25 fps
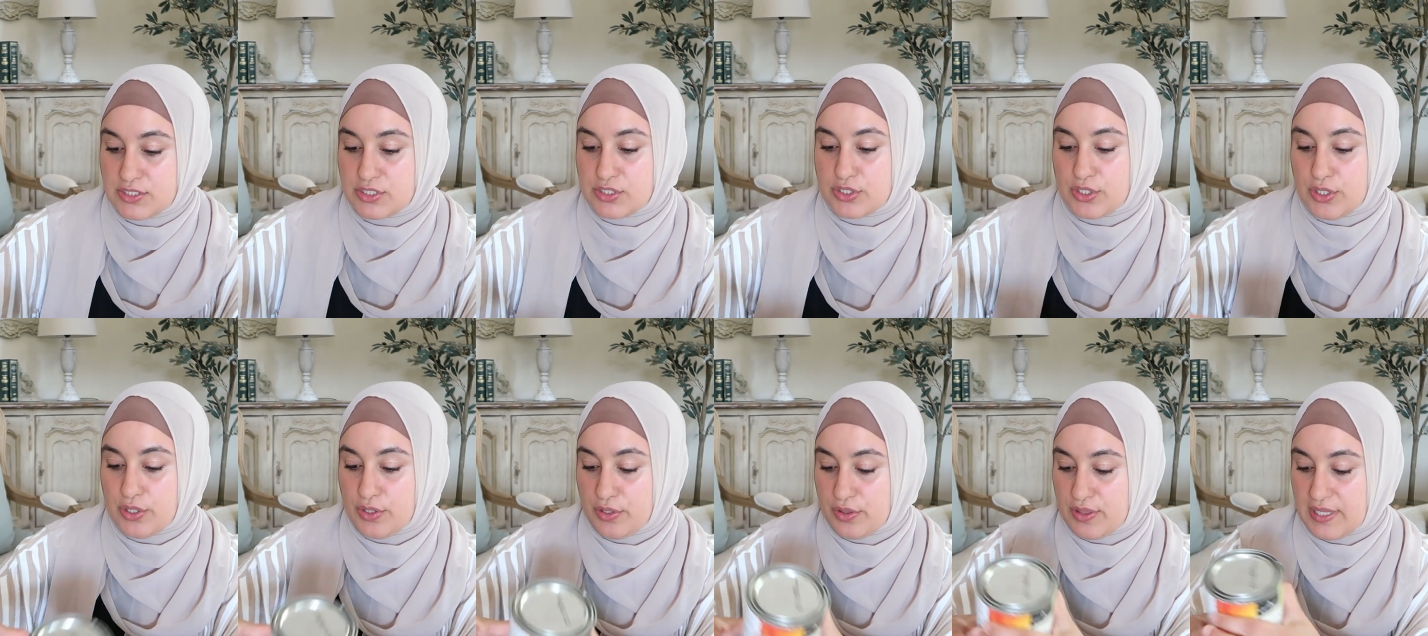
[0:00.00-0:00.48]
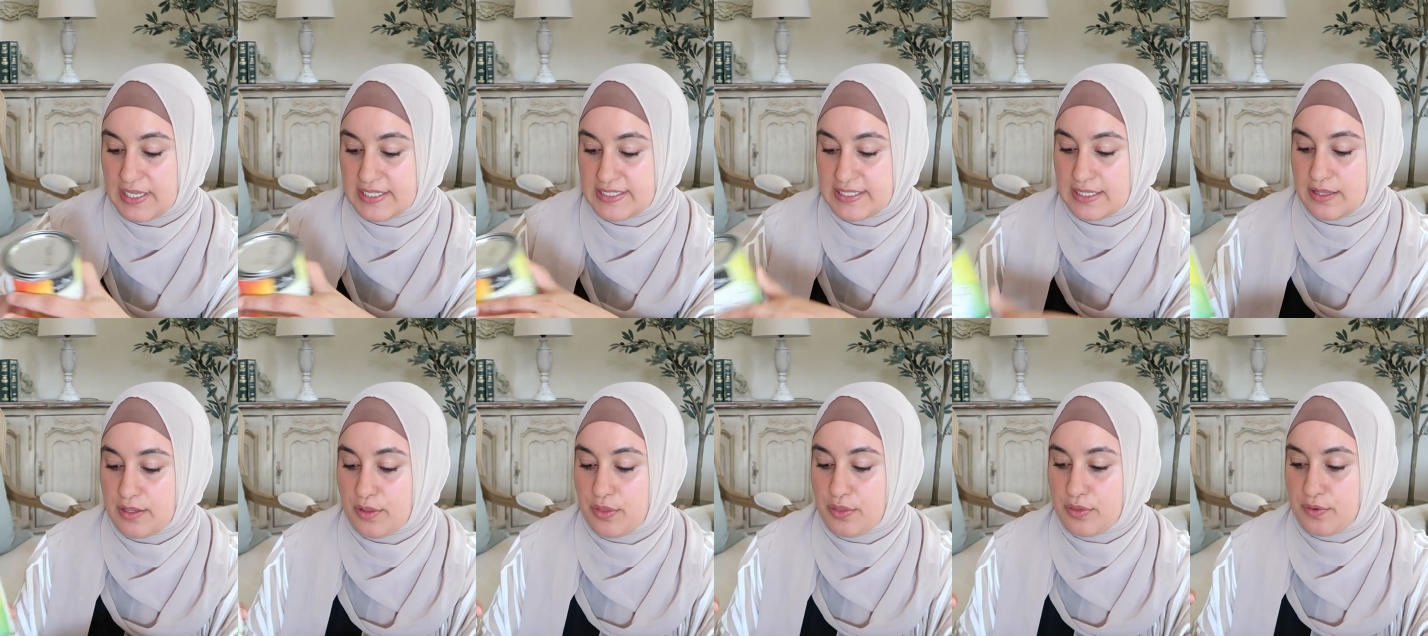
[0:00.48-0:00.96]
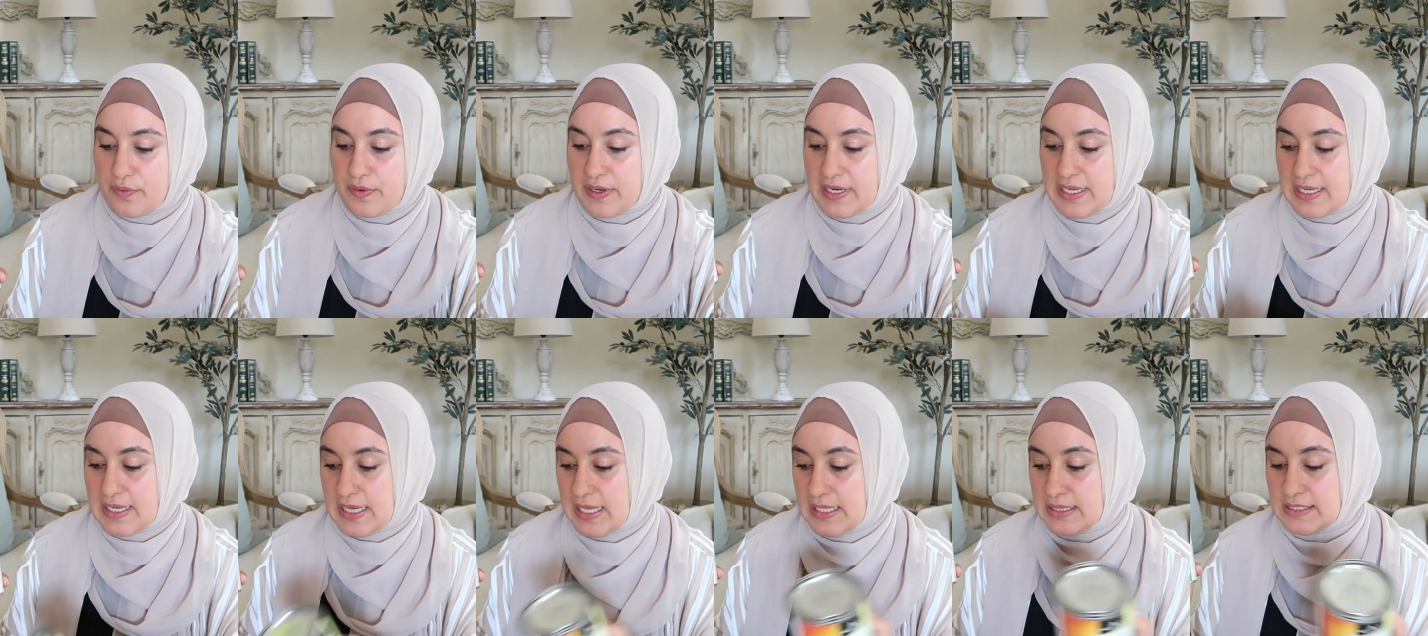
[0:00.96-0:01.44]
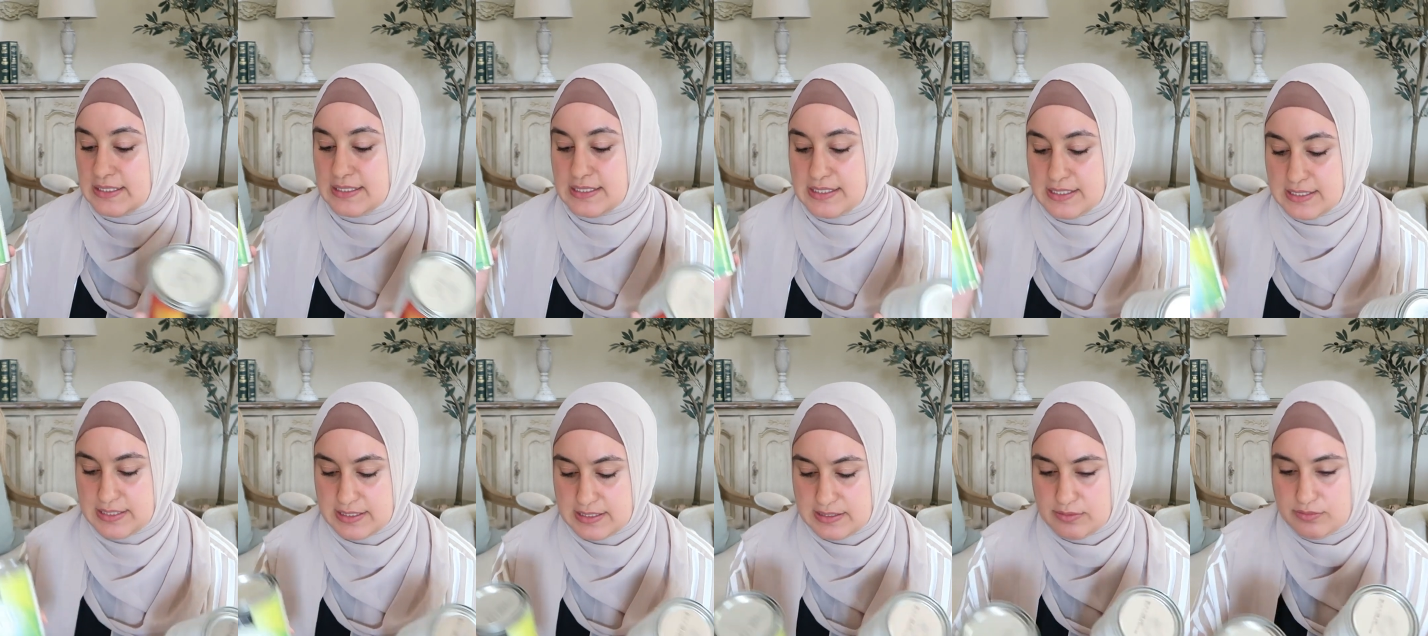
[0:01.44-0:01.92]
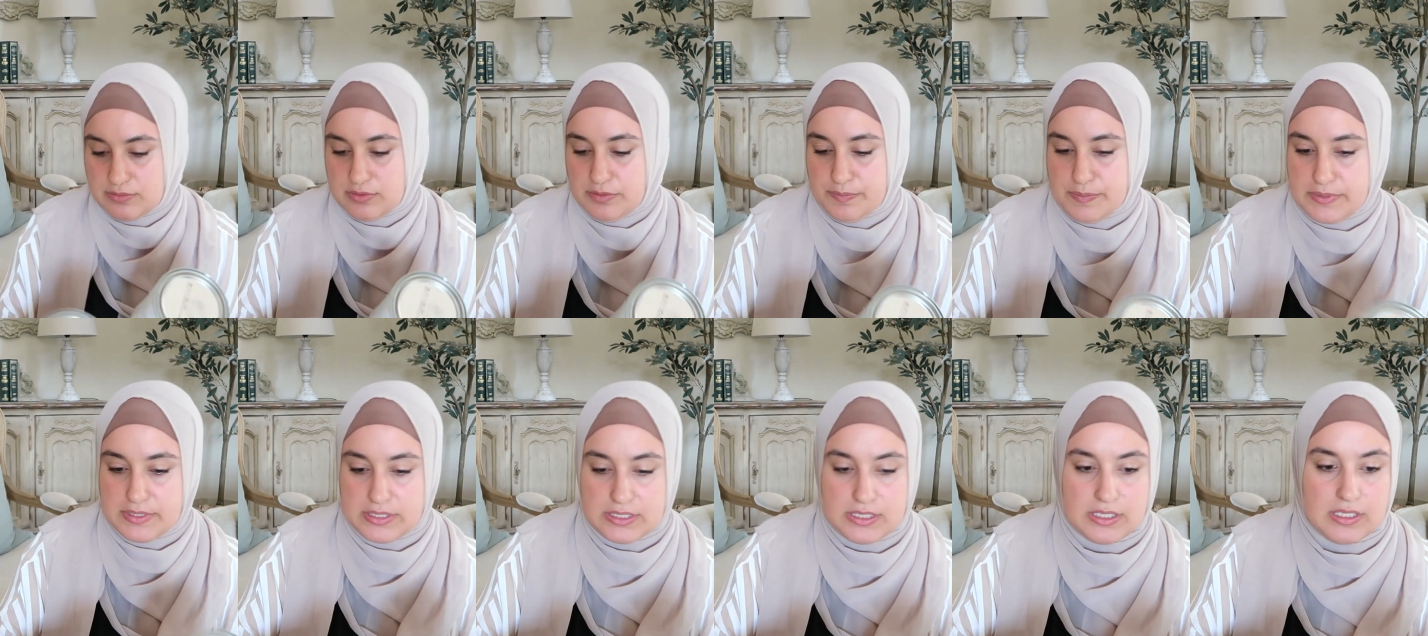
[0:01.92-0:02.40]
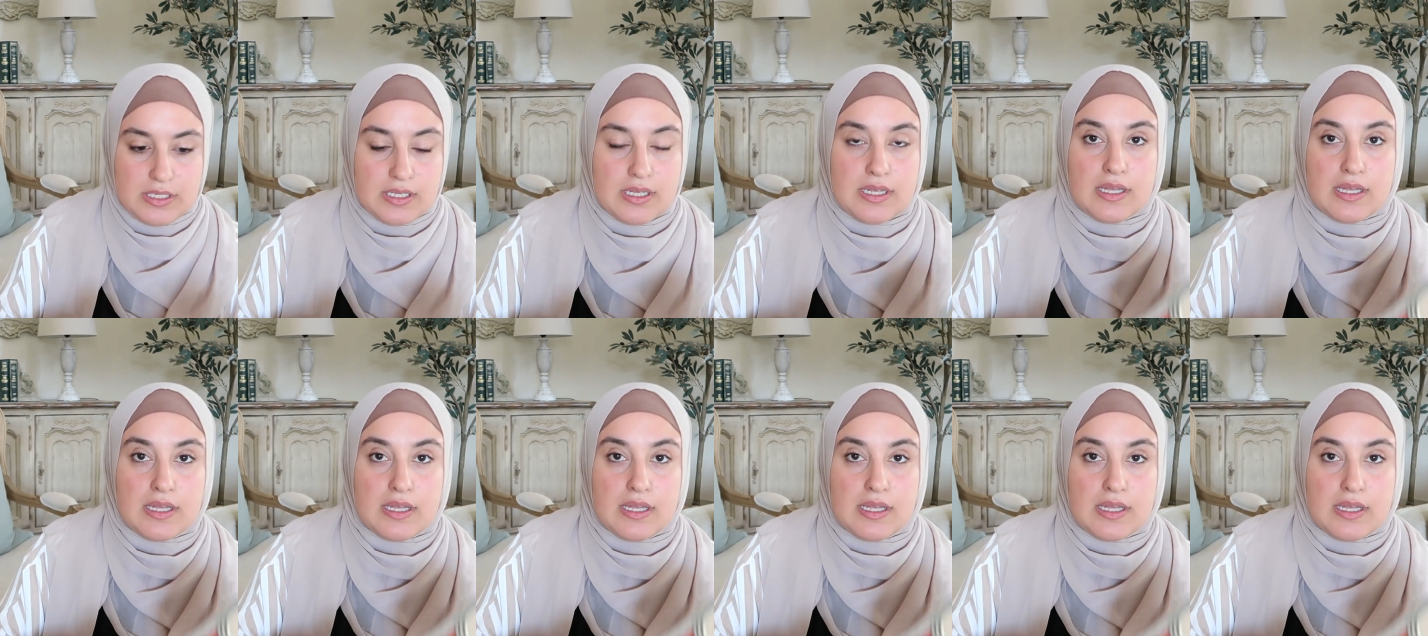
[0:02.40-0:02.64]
So these are the 3 colors, whoops,